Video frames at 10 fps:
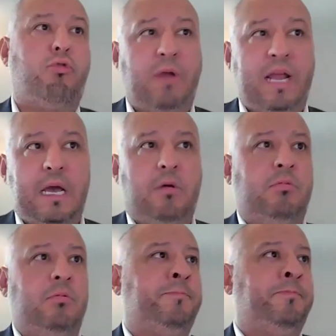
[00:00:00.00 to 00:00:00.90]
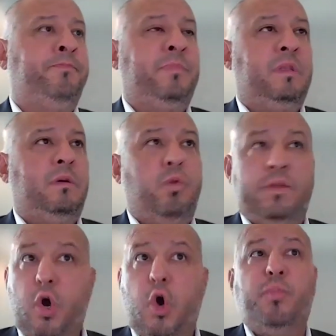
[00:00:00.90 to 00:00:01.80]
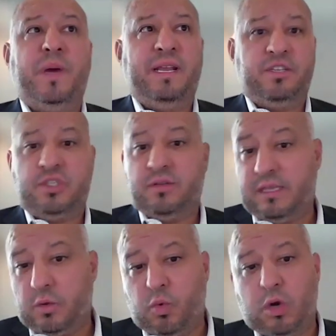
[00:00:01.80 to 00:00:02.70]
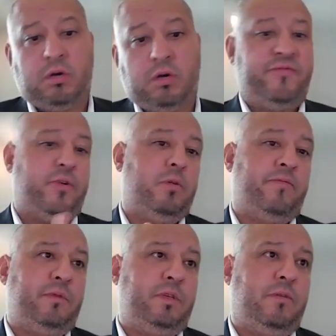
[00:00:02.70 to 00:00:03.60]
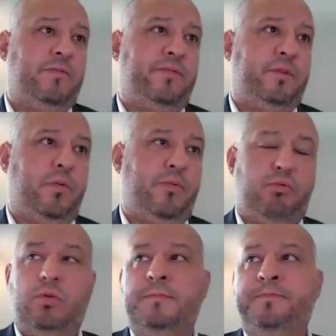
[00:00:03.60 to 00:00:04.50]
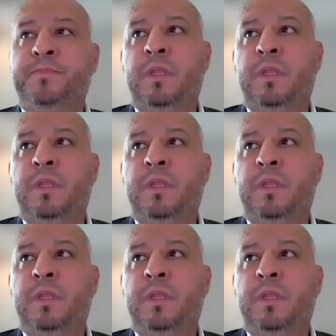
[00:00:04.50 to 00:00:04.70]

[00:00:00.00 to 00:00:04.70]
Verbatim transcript: around with openings so that the water can fall, you know, flow through?